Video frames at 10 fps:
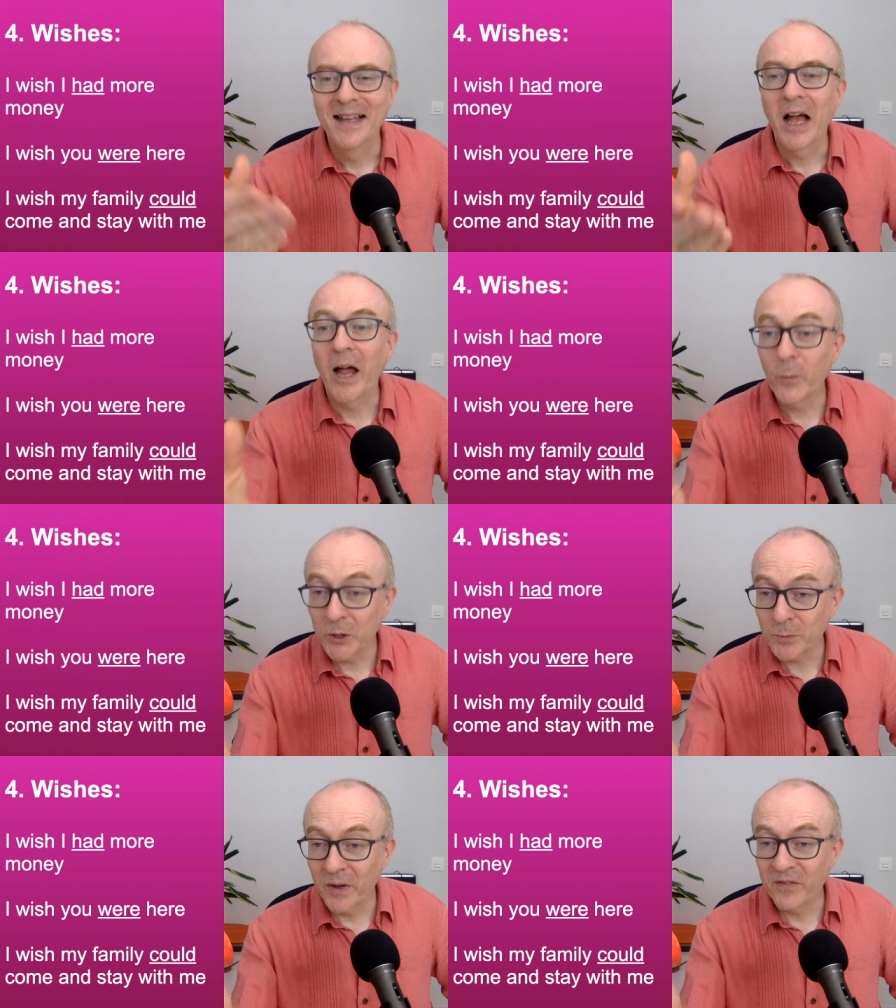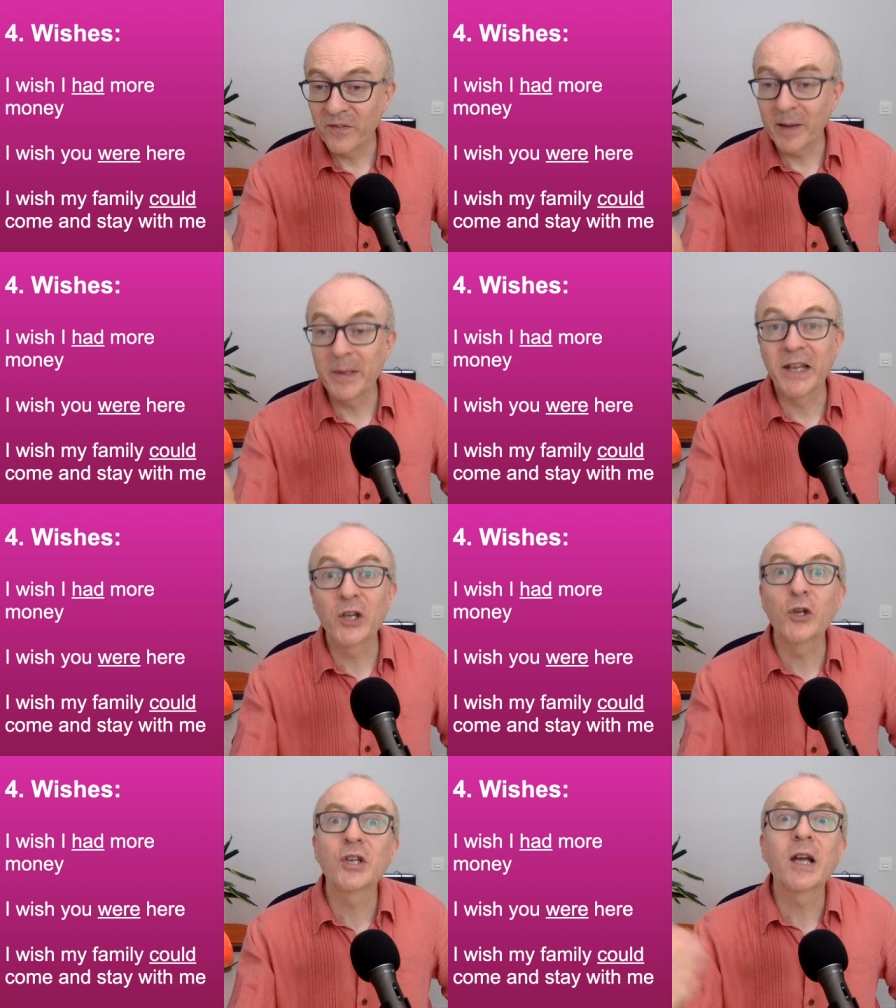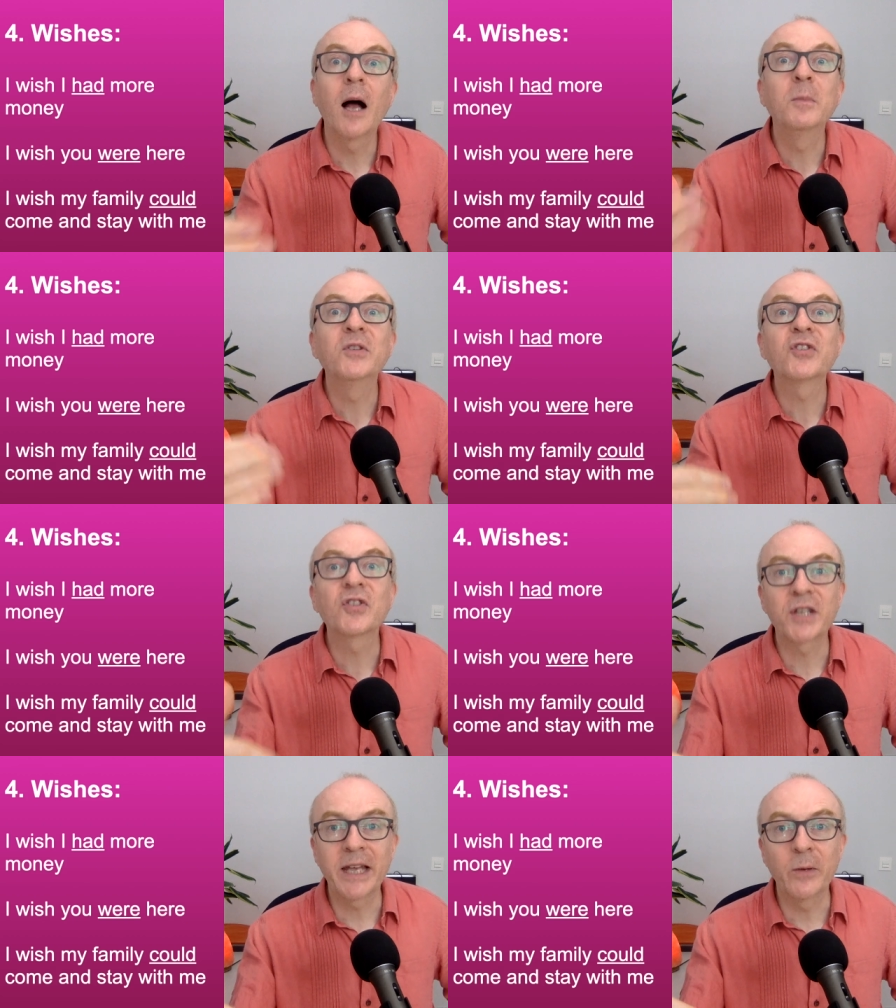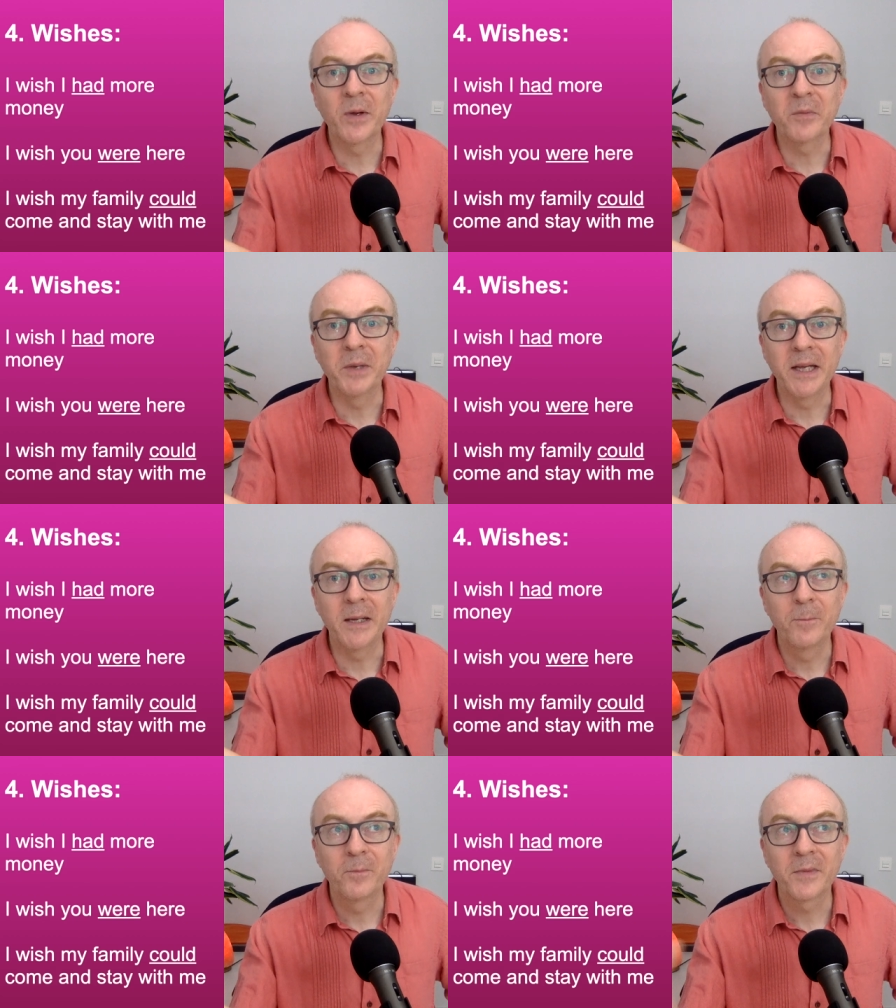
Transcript: I wish my family could come and stay with me.